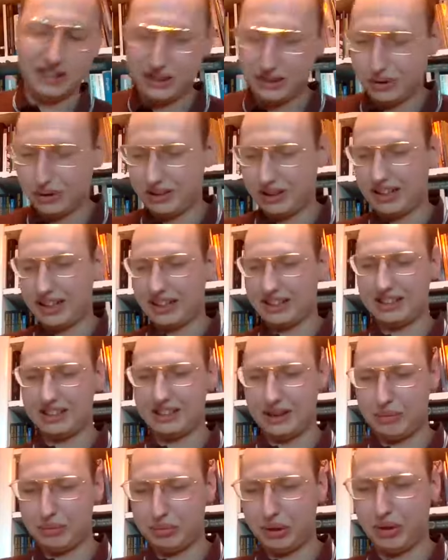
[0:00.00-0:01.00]
youth against
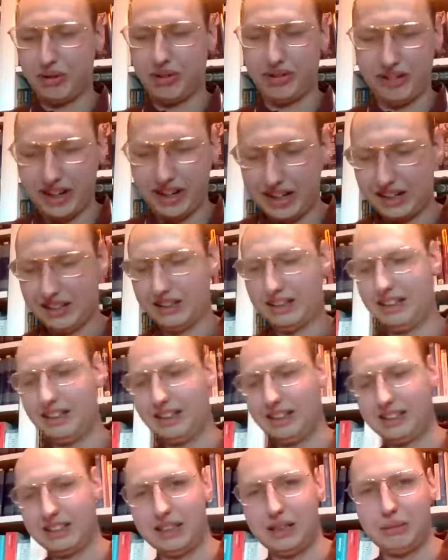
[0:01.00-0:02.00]
the bureaucratic
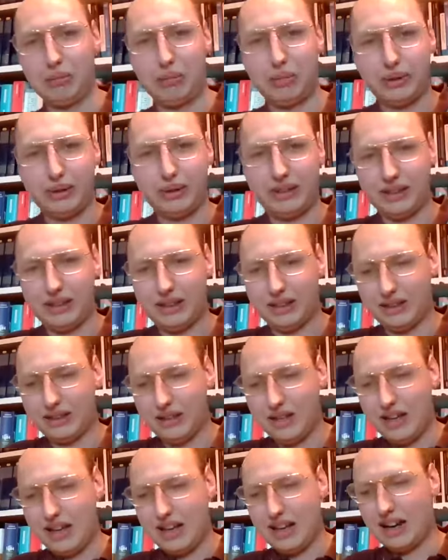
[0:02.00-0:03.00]
leadership,
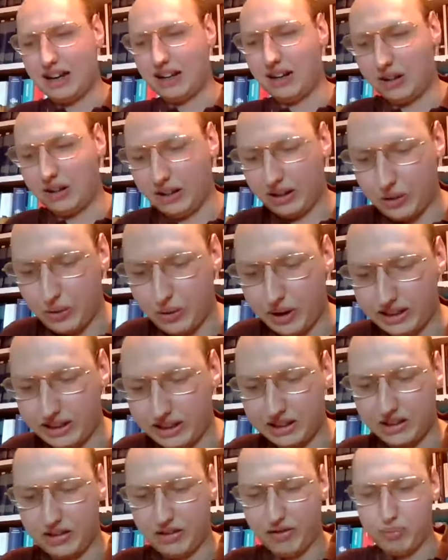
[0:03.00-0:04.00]
another
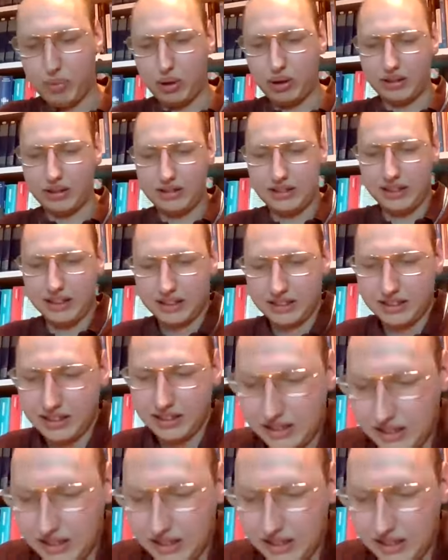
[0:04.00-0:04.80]
question of politics.